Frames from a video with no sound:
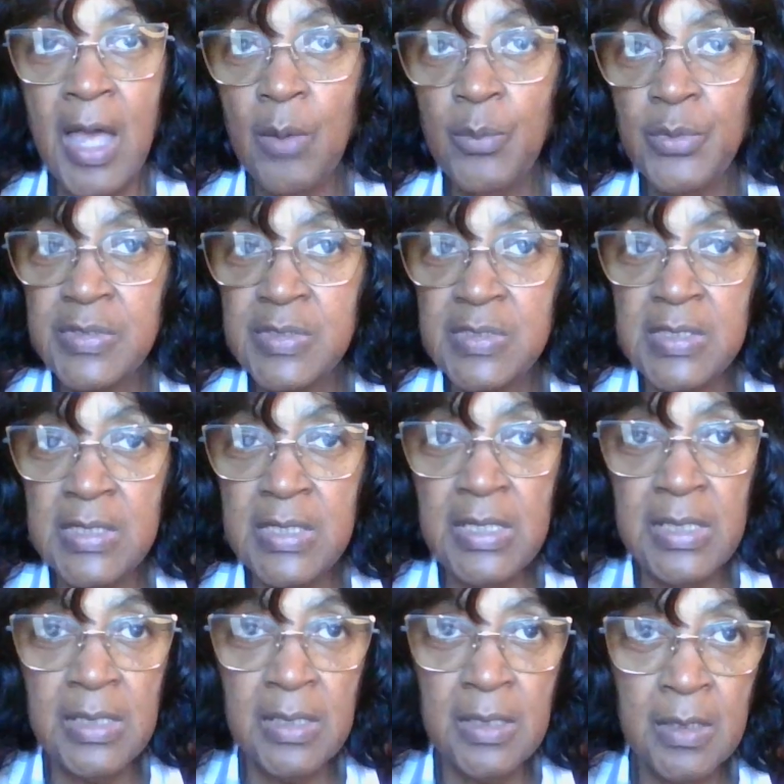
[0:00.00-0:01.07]
I was
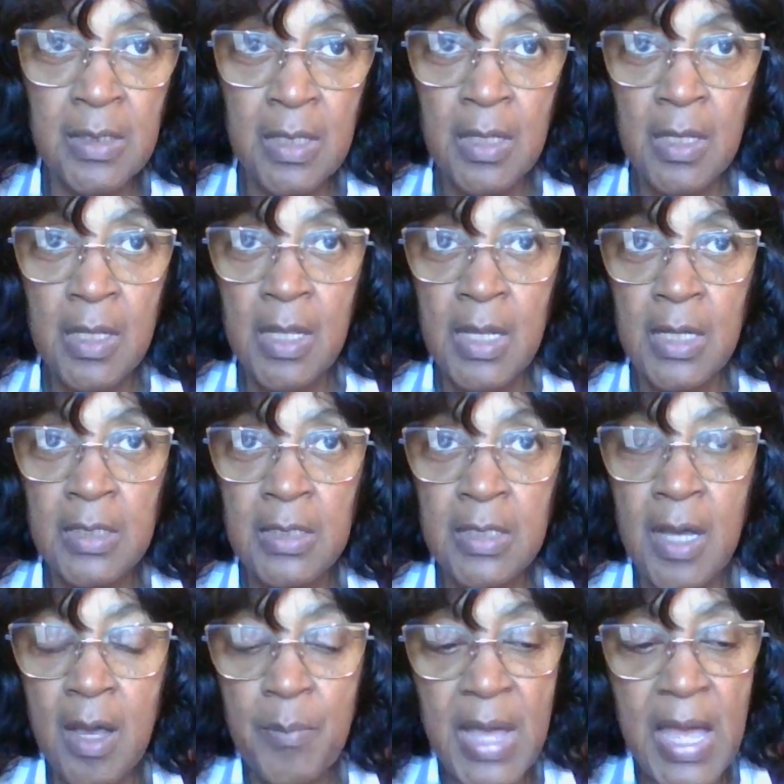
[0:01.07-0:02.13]
seeing
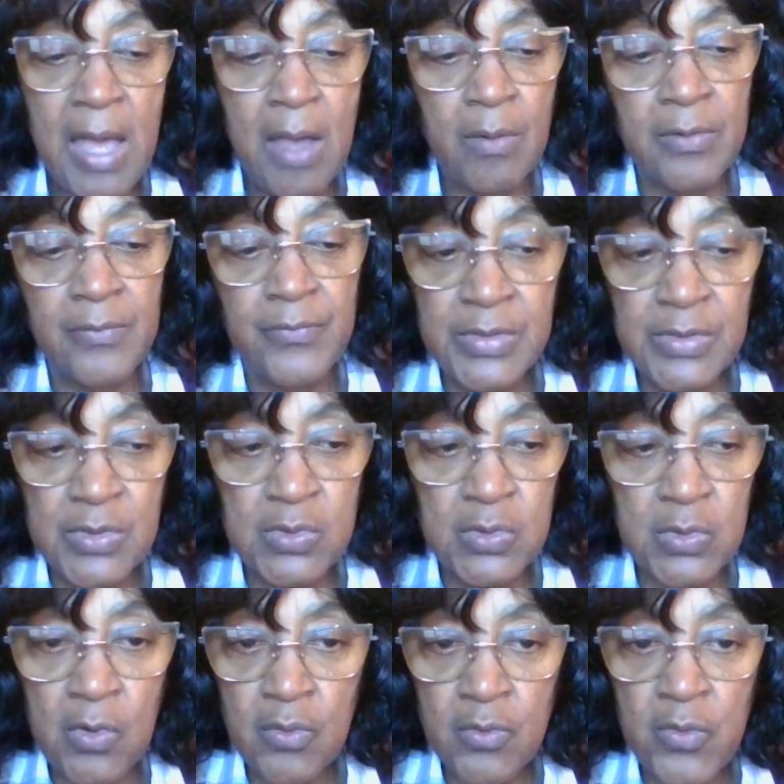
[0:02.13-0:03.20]
come out of a
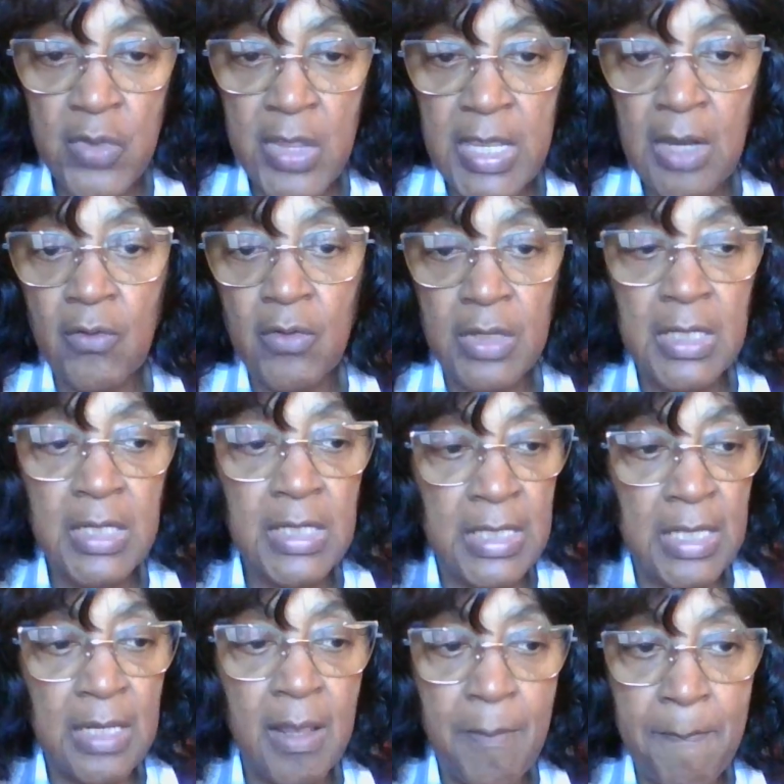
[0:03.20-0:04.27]
certain area
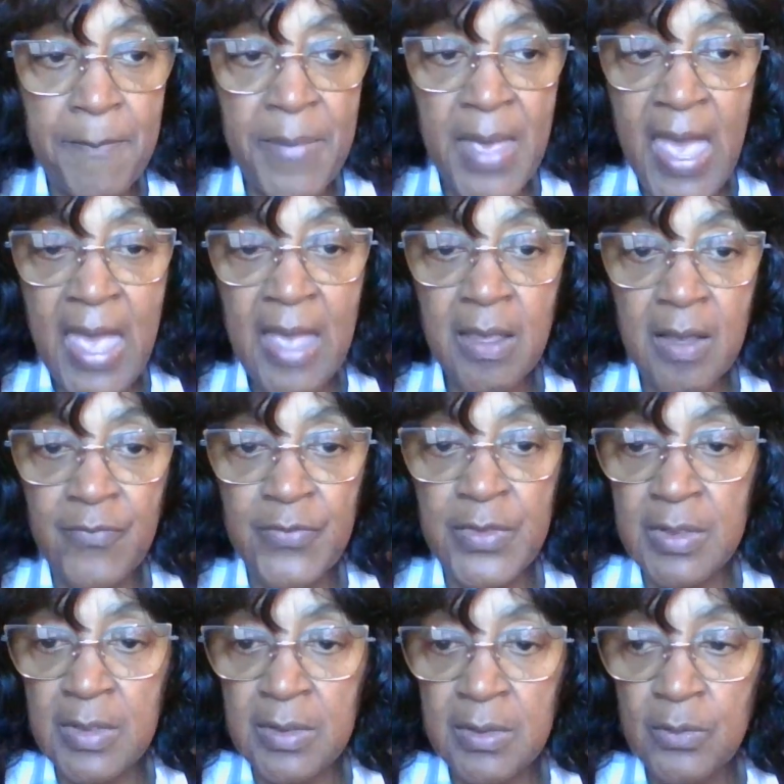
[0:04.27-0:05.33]
in the back of
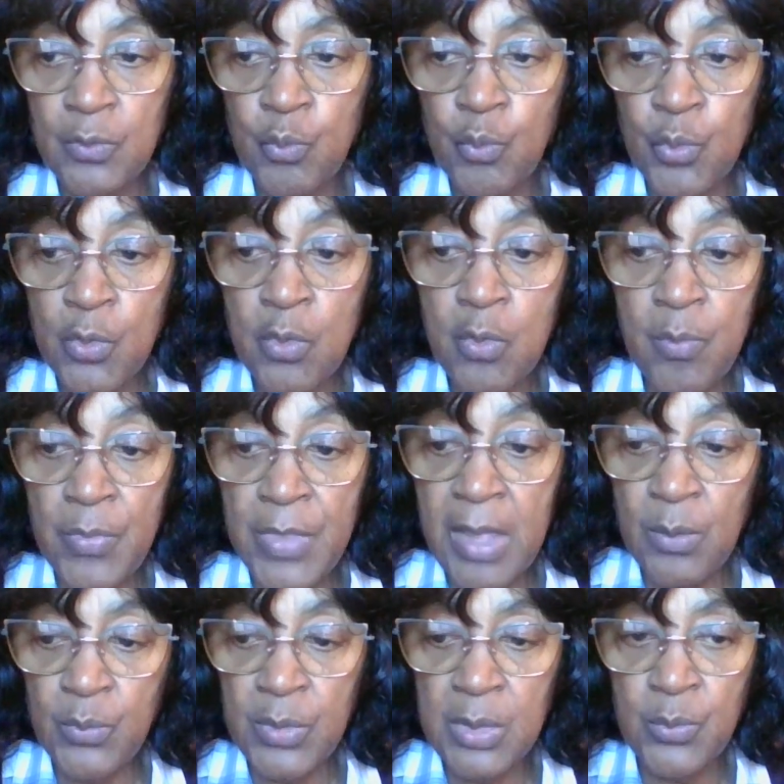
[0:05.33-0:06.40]
the room
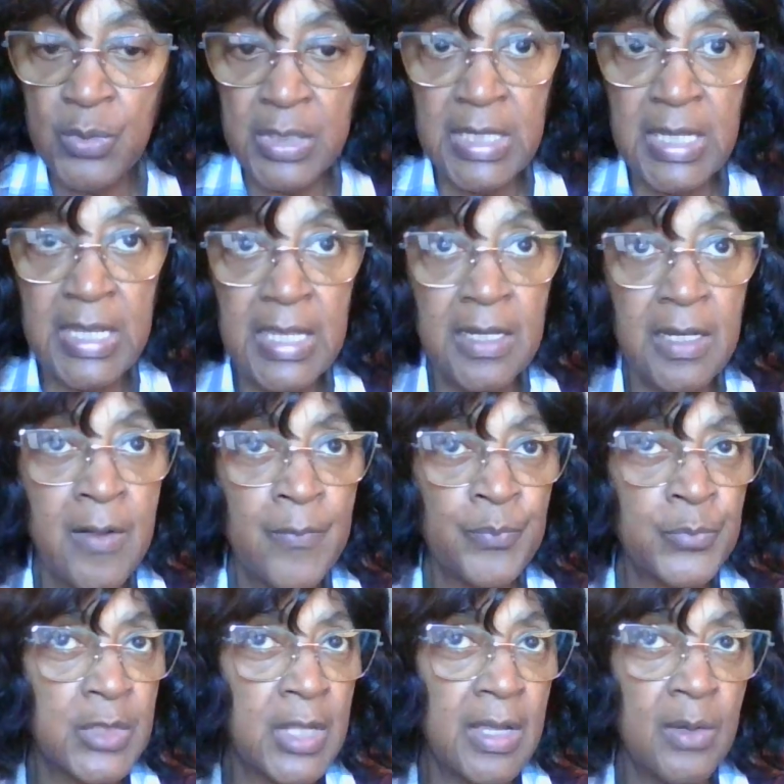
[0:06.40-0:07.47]
that we were in.
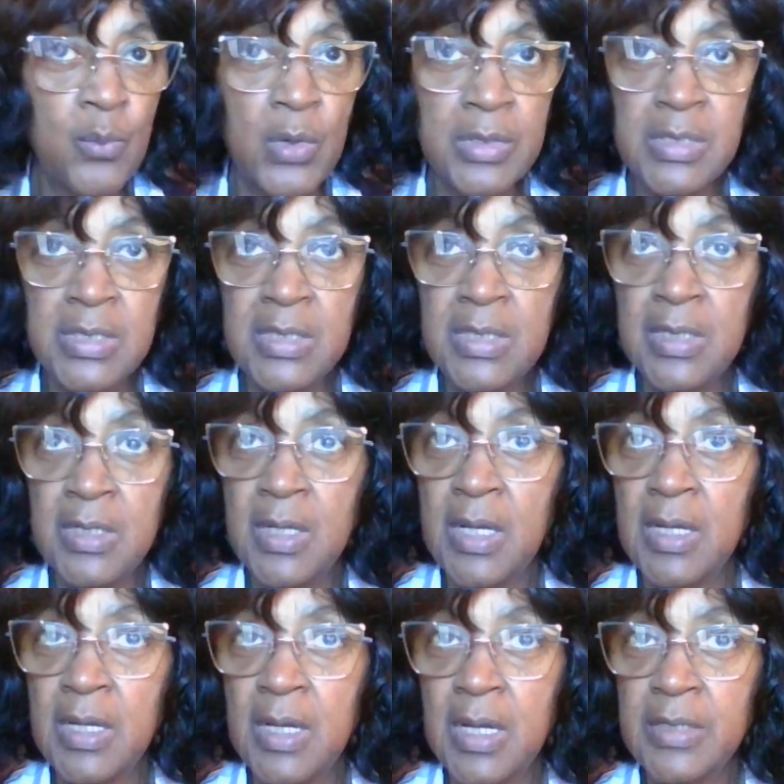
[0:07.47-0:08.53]
Now, it wasn't a,
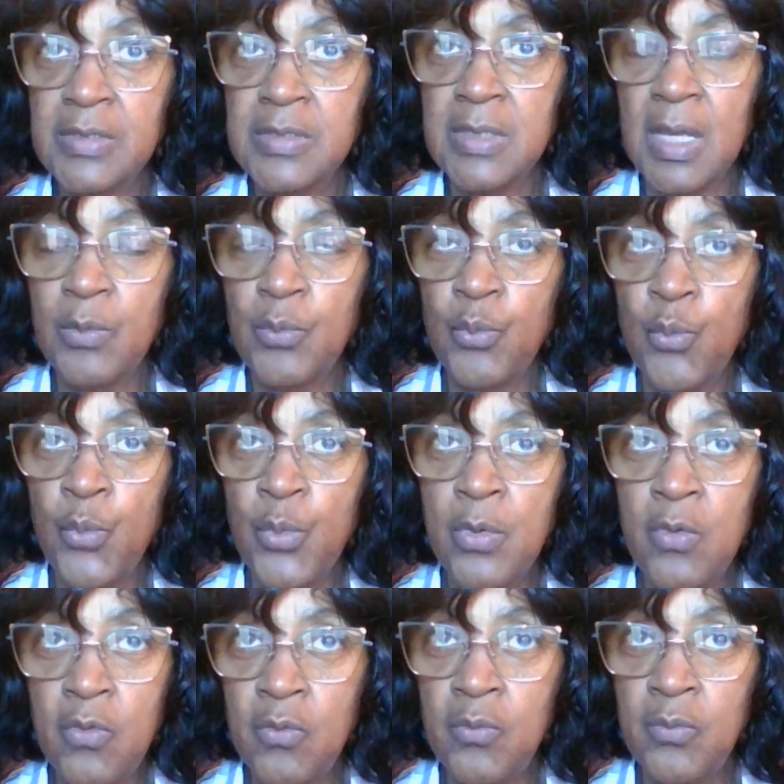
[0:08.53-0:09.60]
a, a
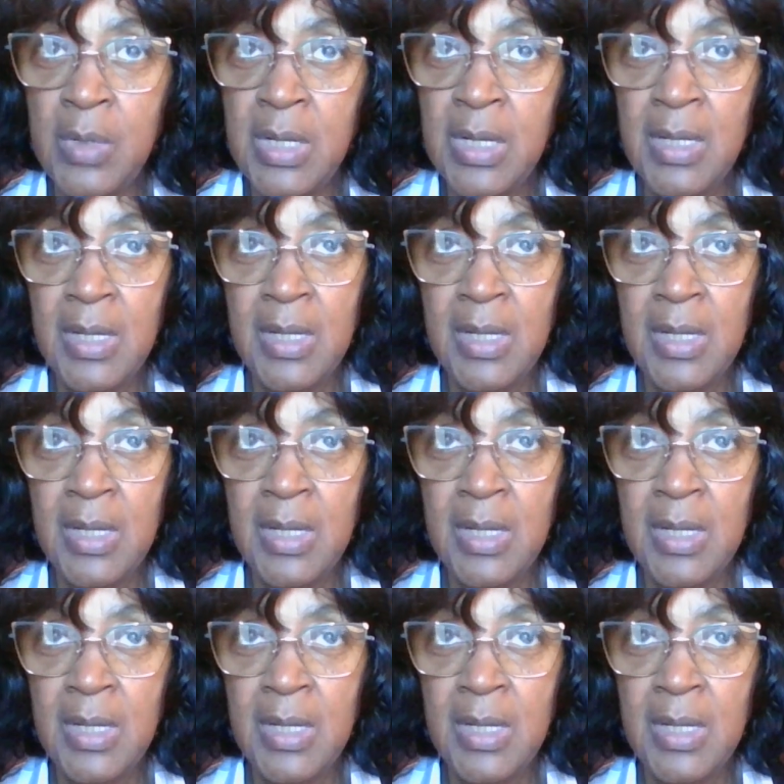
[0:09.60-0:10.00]
room